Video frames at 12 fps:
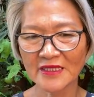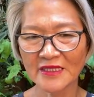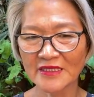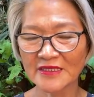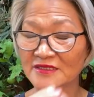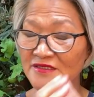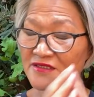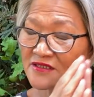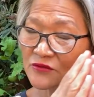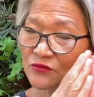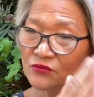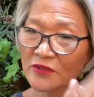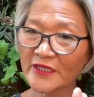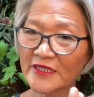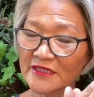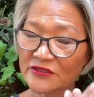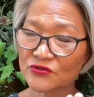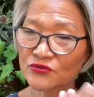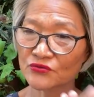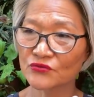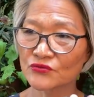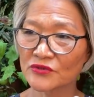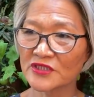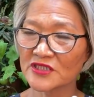is the way to
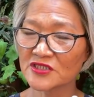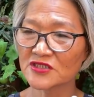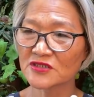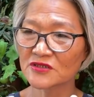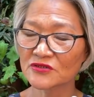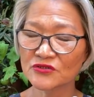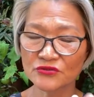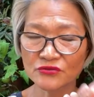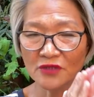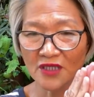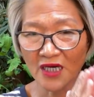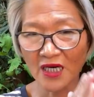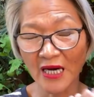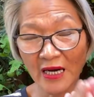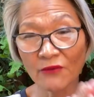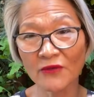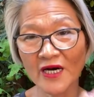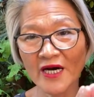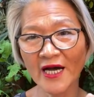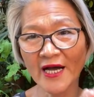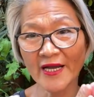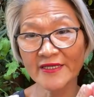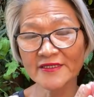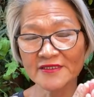reach to our
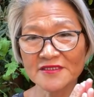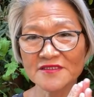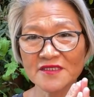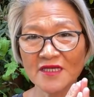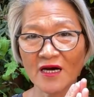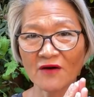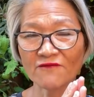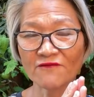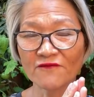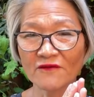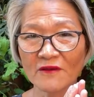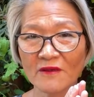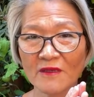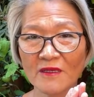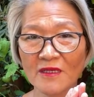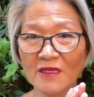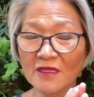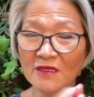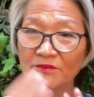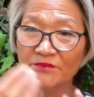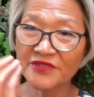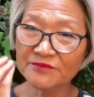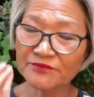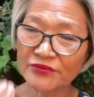higher self.
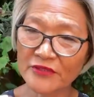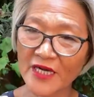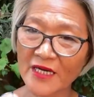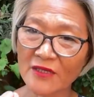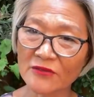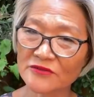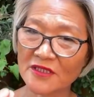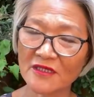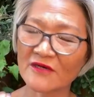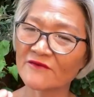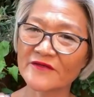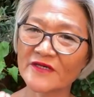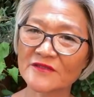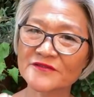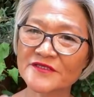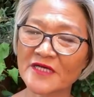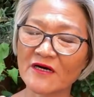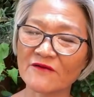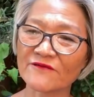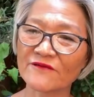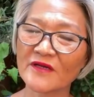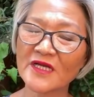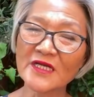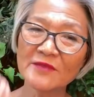Be proud of yourself.
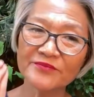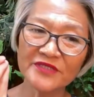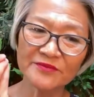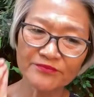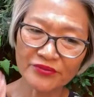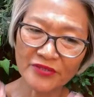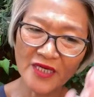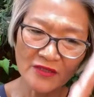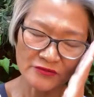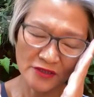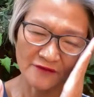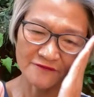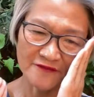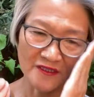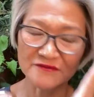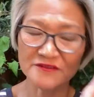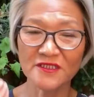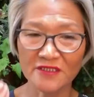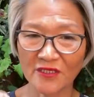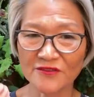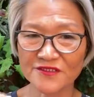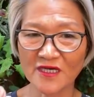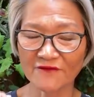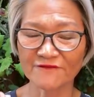Be proud of
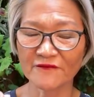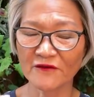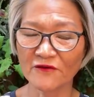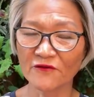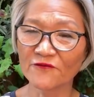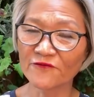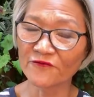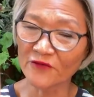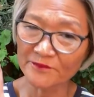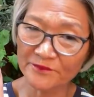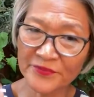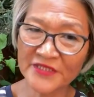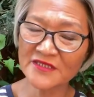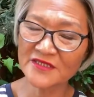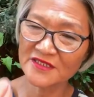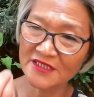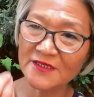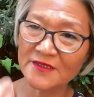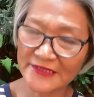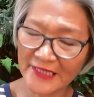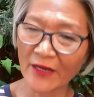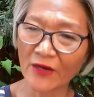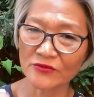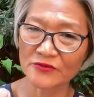yourself for being
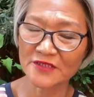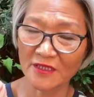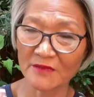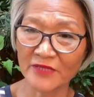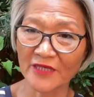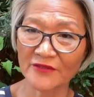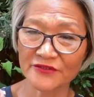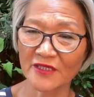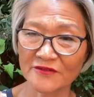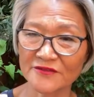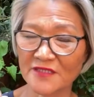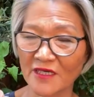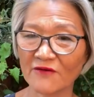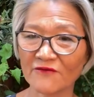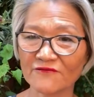doubt about yourself.